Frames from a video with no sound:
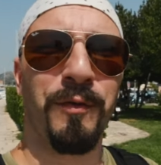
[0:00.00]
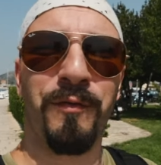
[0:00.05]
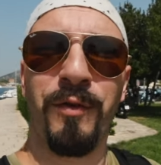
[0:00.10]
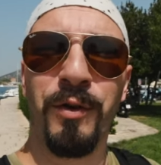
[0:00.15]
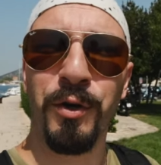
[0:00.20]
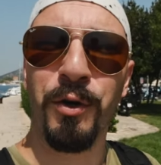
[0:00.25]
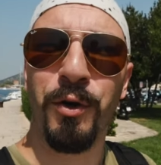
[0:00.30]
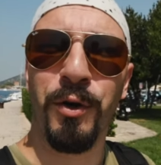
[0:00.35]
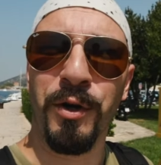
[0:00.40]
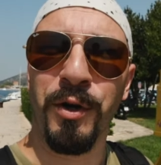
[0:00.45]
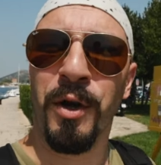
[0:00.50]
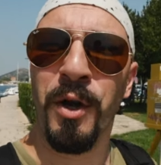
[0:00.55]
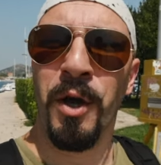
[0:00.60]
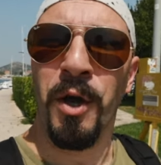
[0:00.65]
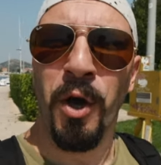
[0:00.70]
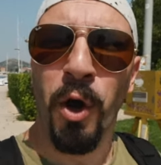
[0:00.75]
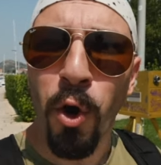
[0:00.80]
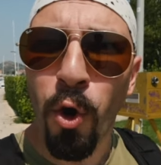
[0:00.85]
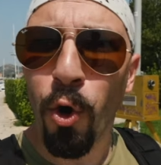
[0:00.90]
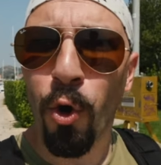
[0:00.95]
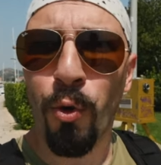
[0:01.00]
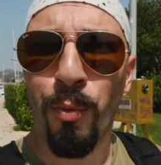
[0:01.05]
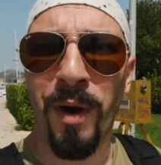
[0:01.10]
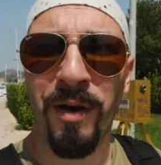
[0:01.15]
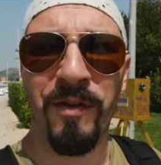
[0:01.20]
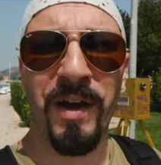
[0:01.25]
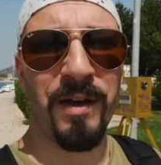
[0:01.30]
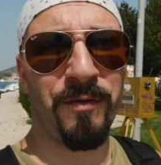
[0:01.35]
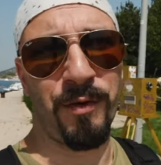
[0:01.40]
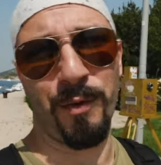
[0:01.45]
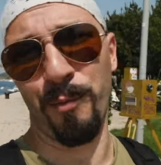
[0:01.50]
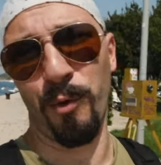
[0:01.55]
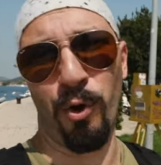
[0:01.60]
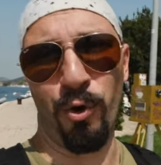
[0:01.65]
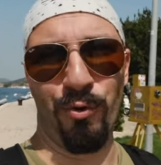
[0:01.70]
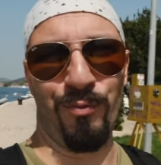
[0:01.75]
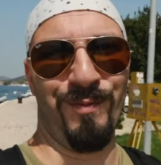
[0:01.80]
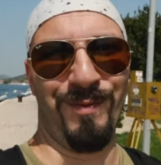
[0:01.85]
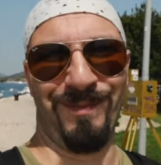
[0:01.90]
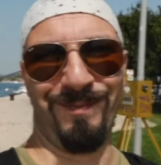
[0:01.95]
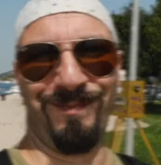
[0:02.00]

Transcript: for your home away from home.